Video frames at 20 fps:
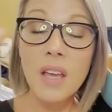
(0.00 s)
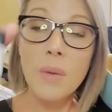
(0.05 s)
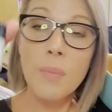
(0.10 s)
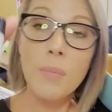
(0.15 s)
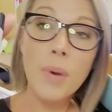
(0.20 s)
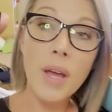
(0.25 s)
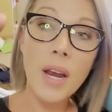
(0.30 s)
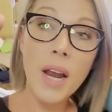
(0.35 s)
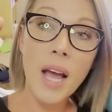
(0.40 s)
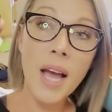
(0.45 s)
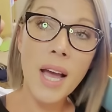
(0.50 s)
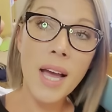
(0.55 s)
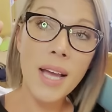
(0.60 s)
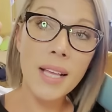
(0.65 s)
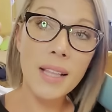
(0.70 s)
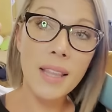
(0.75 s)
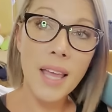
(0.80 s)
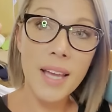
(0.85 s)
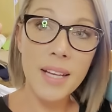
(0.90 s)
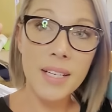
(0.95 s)
but I
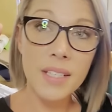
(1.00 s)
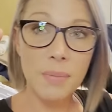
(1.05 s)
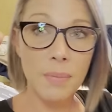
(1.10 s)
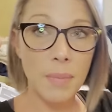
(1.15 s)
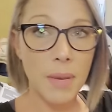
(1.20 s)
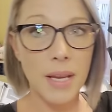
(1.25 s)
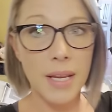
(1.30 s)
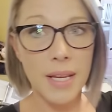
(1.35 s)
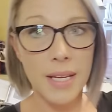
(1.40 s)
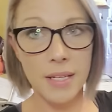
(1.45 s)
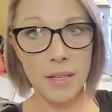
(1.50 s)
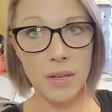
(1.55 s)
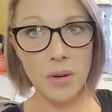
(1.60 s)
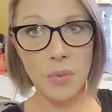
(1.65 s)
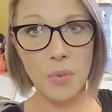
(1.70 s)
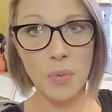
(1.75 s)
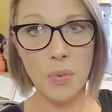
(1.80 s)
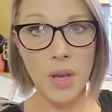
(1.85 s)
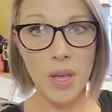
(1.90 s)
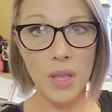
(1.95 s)
liked mine
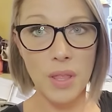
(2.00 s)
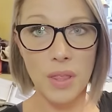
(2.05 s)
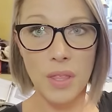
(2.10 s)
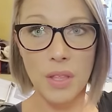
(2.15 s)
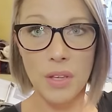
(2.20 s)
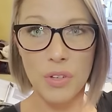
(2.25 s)
with